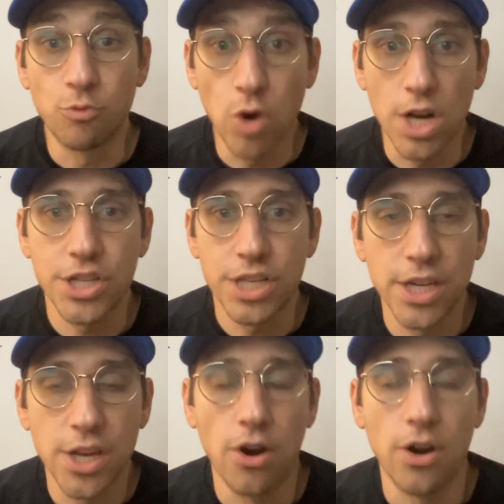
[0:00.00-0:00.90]

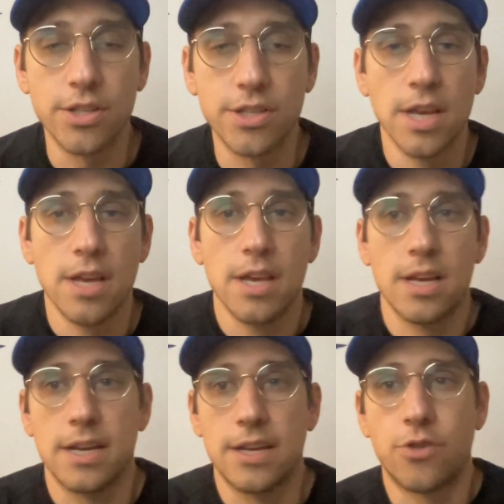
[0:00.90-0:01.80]
rushing yards
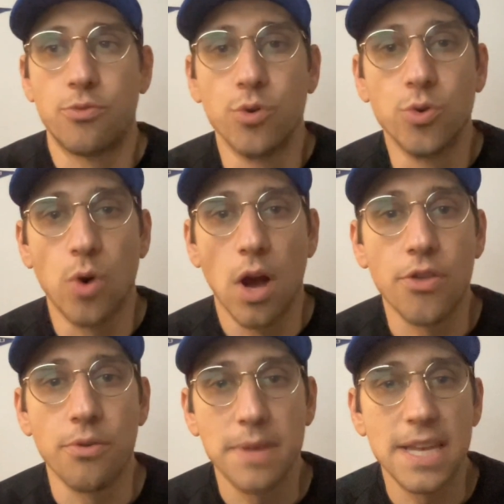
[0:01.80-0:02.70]
through
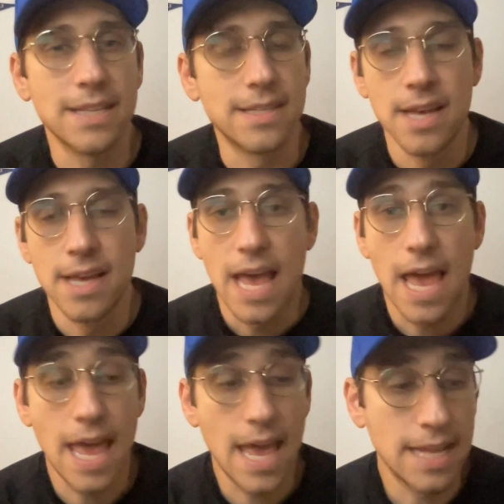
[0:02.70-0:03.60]
other means?
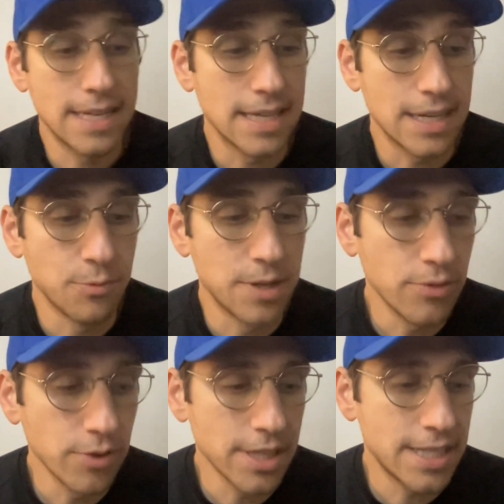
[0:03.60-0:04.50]
And we
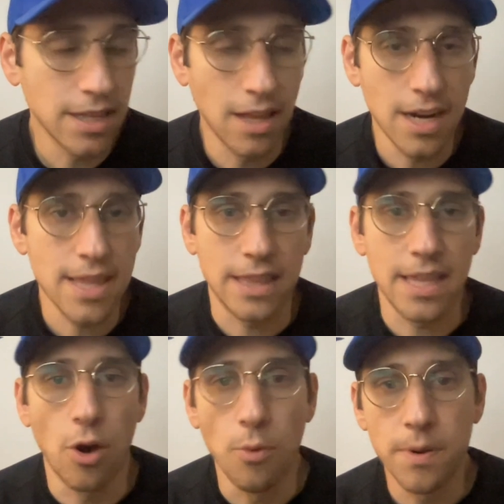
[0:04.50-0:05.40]
didn't really see a lot of that.
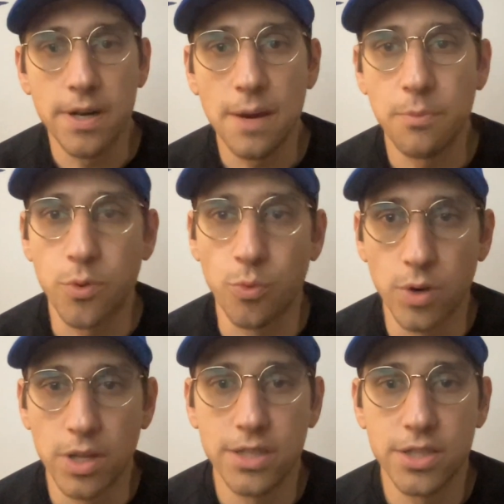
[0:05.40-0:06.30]
They opened up with
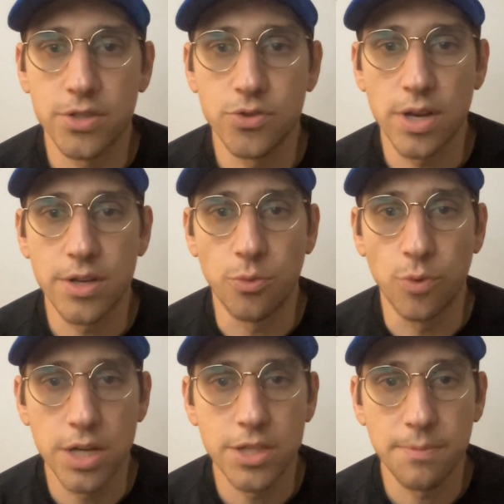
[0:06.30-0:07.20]
really just trying to
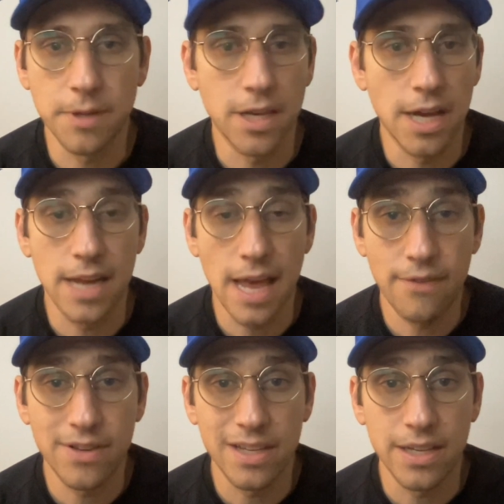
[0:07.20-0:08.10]
rush up the gut and
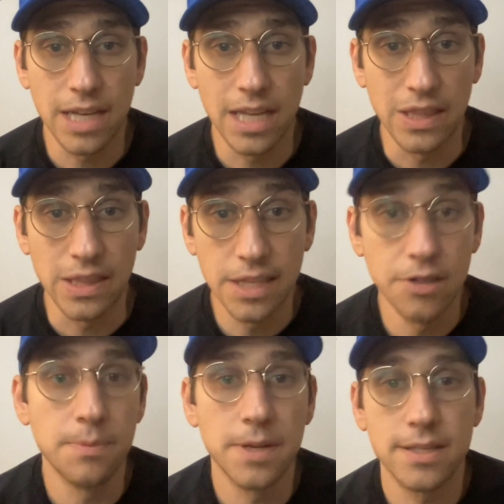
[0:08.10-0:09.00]
having a
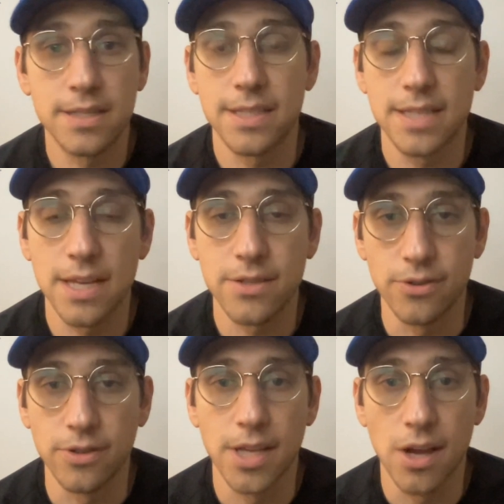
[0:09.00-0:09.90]
little bit of success
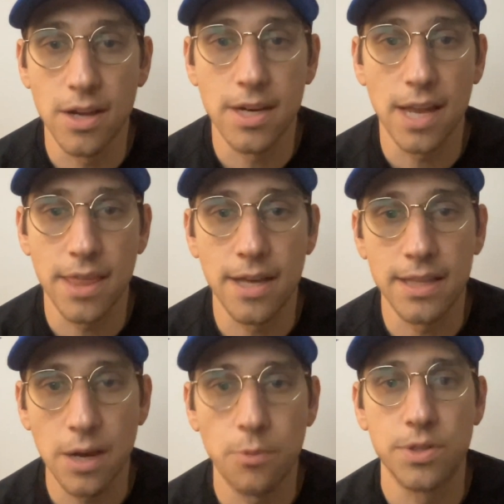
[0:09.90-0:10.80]
early on, and I
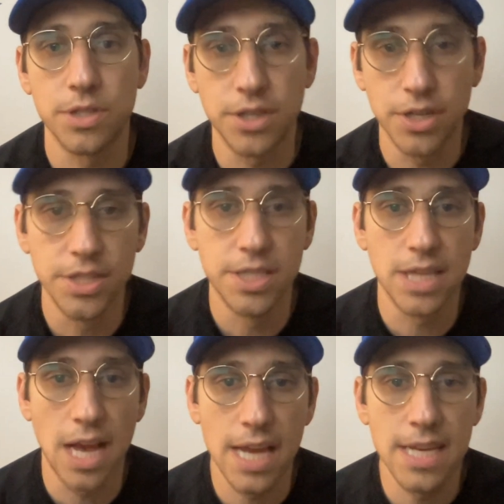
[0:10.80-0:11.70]
thought that was a good
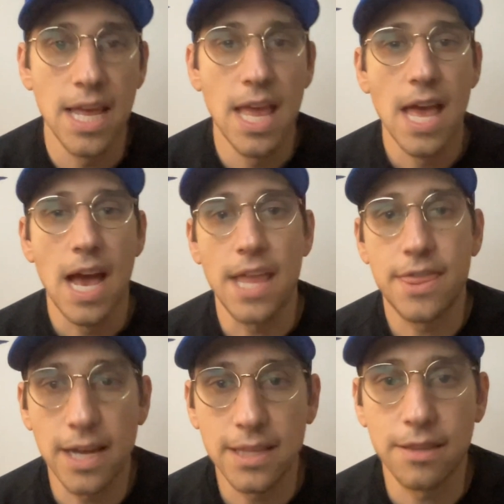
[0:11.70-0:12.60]
sign. I
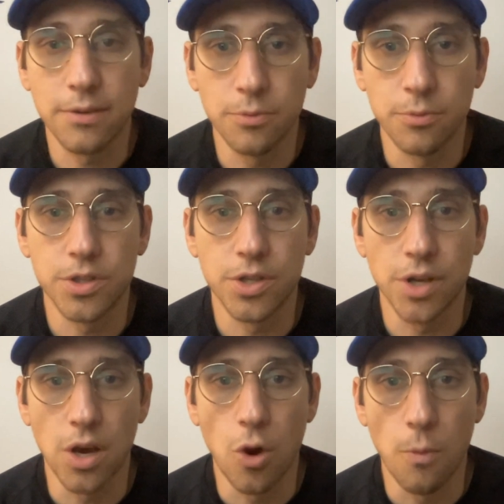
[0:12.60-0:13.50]
thought that it was going
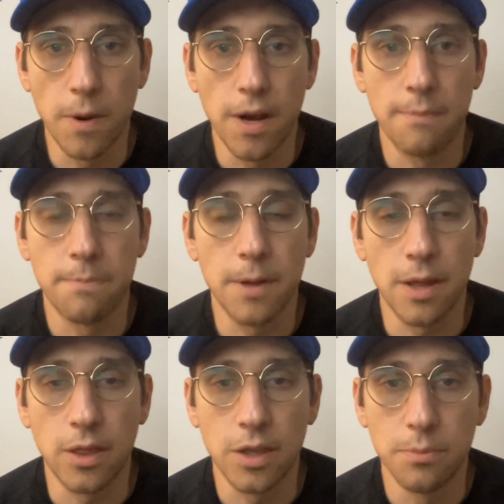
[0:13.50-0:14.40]
to open up
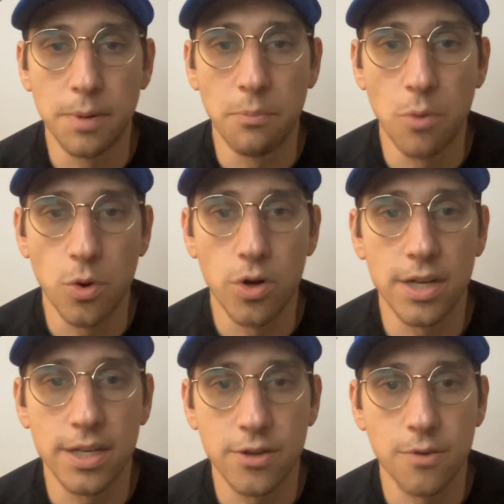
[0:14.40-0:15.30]
a little bit more
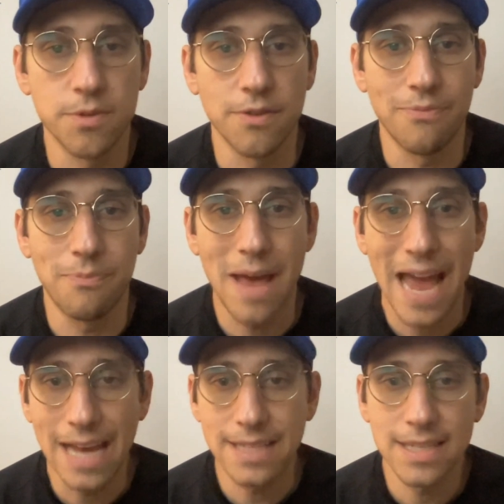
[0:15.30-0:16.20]
in terms of
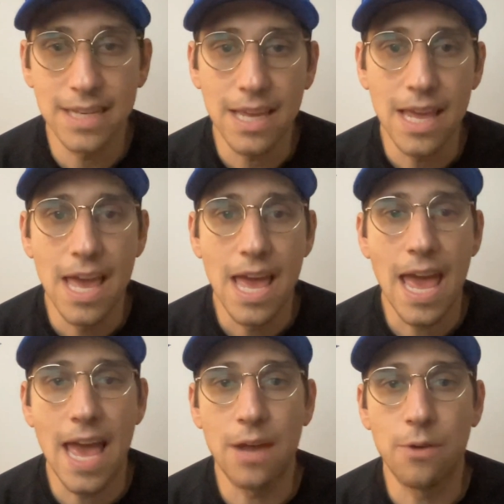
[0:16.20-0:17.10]
passing,
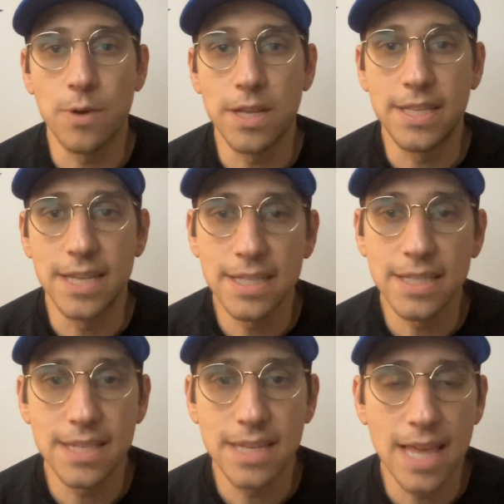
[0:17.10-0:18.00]
and we didn't
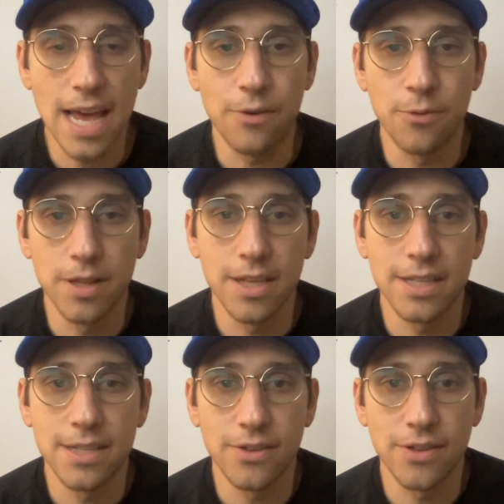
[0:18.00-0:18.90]
see that really
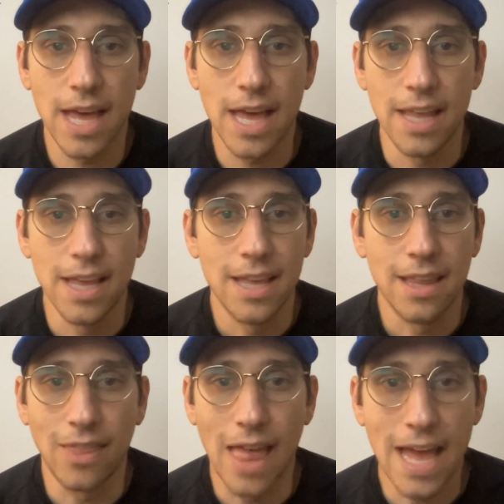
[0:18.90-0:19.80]
until that
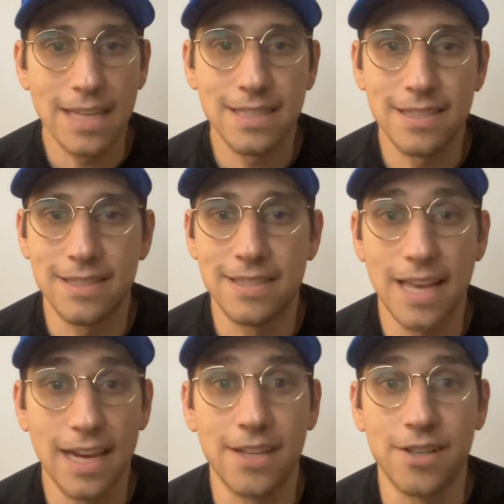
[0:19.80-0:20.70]
last
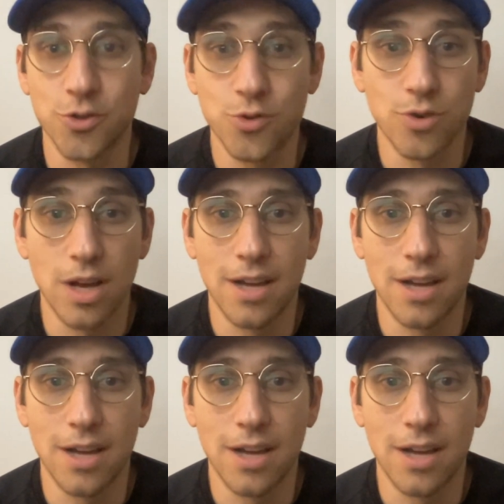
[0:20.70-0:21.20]
second